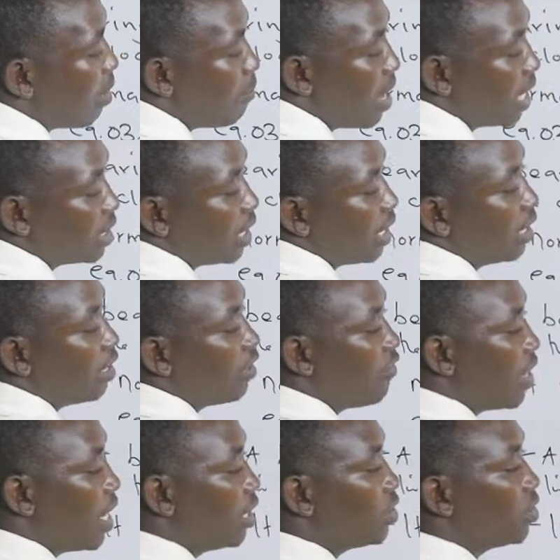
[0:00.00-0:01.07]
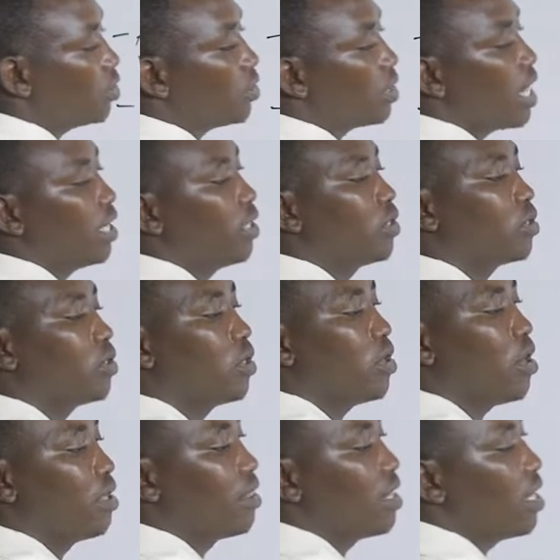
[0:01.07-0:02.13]
But in reference to the true
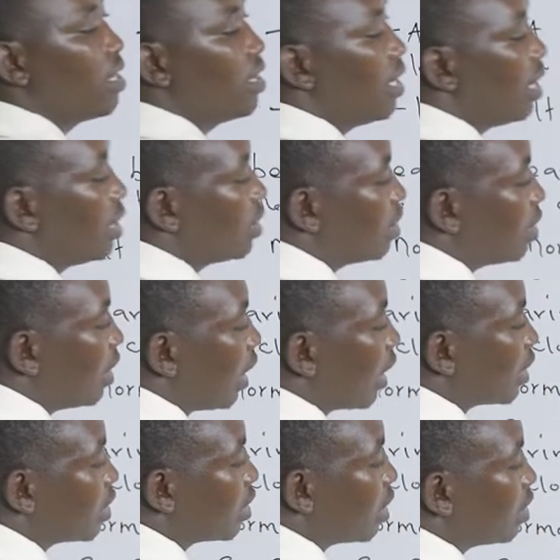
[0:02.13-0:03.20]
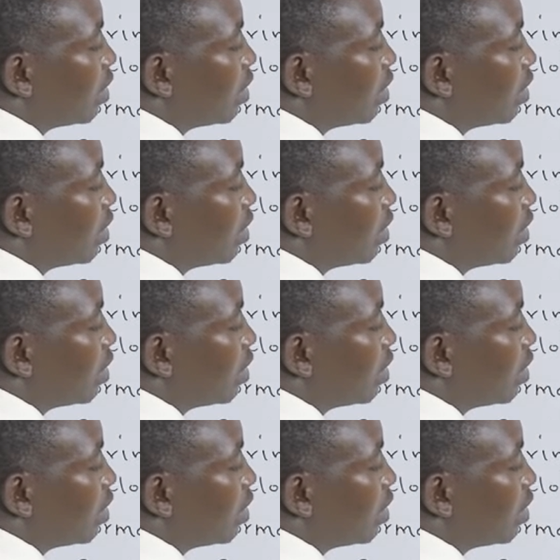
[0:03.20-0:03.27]
north, this is